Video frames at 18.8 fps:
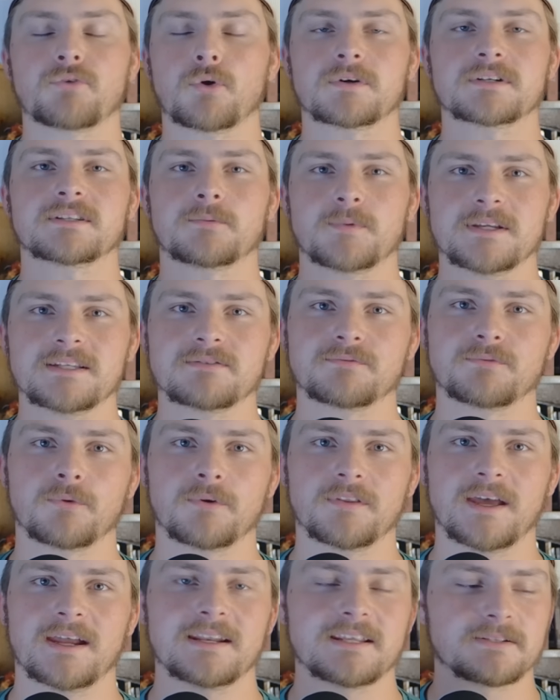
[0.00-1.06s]
course, the reason for
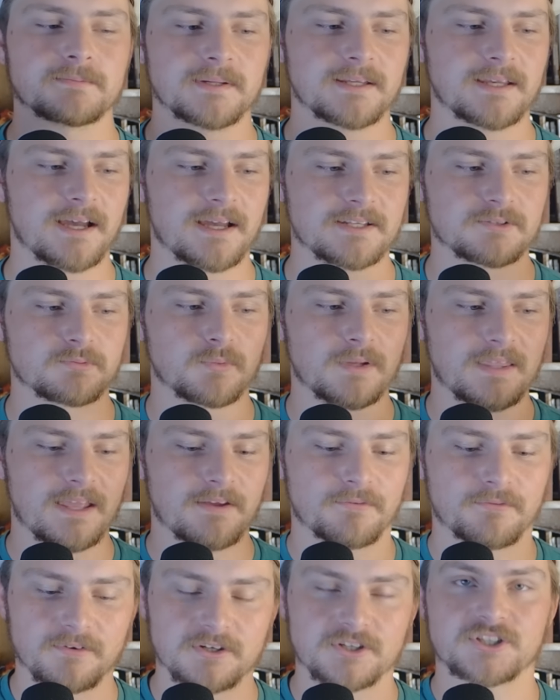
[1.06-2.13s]
that is because when they
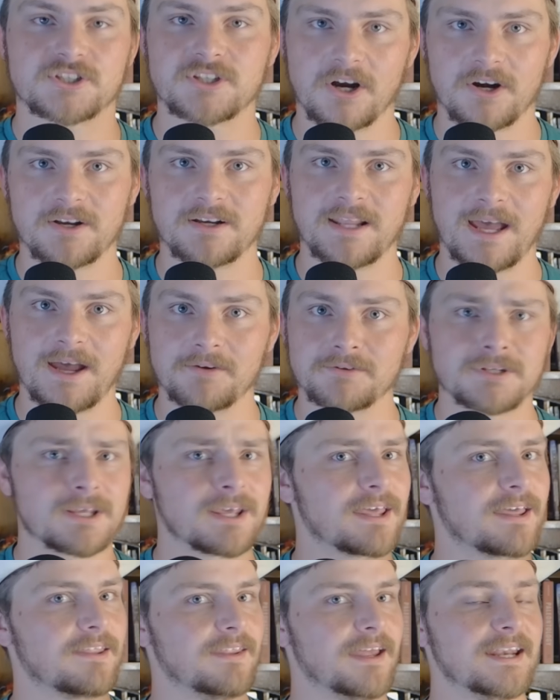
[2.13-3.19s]
first started out,
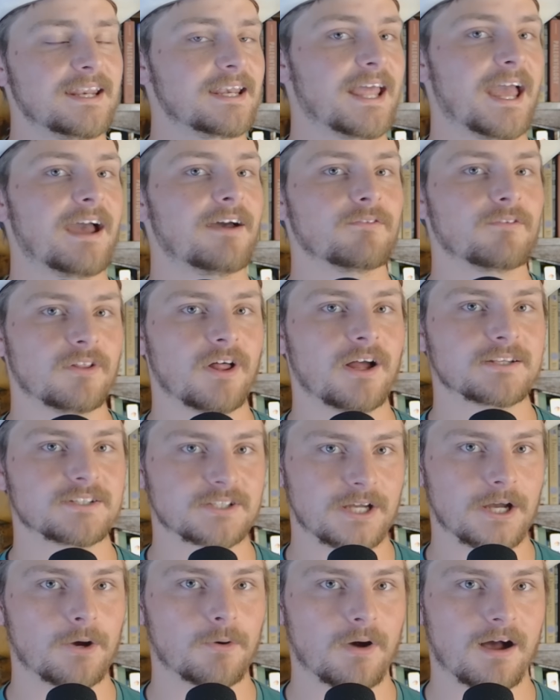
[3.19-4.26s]
they didn't have a lot to
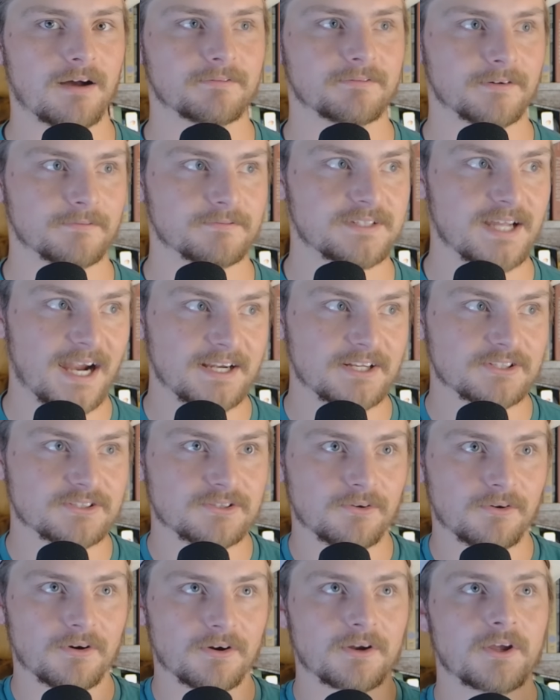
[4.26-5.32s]
go off of.
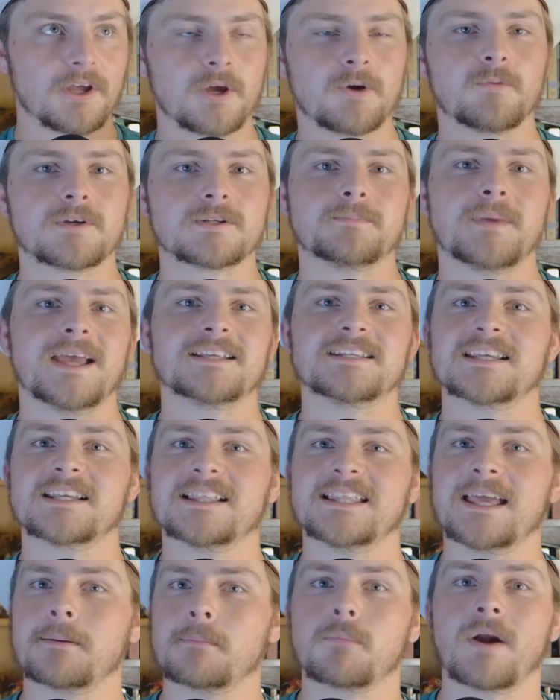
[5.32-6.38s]
Dinosaur was
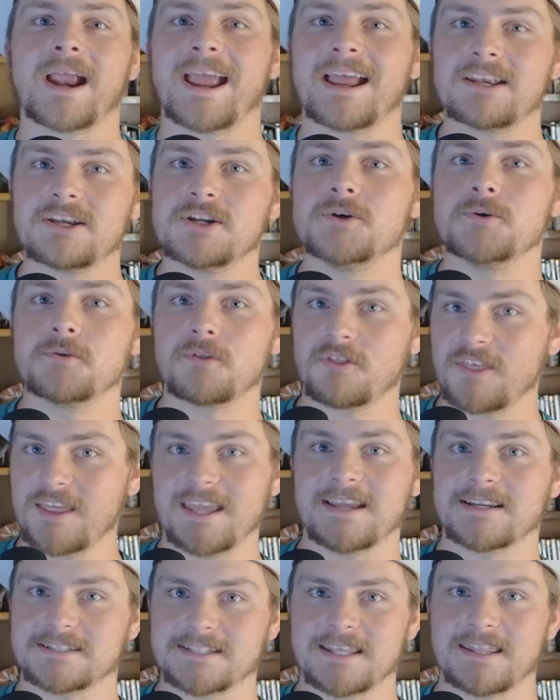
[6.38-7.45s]
basically a brand new
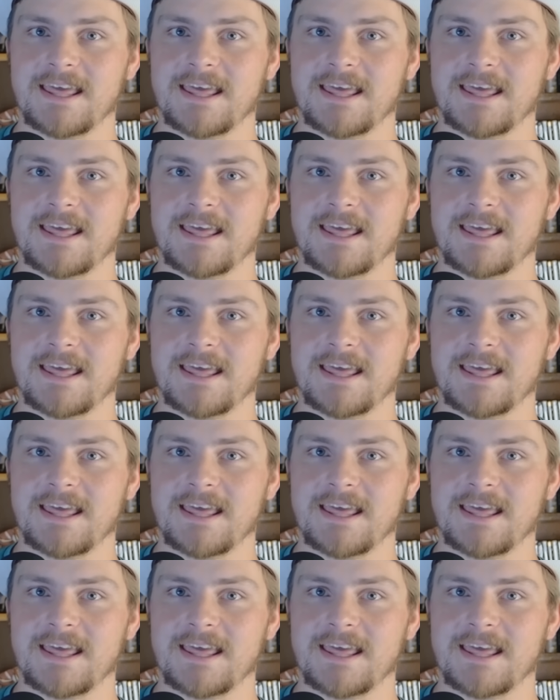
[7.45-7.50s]
thing to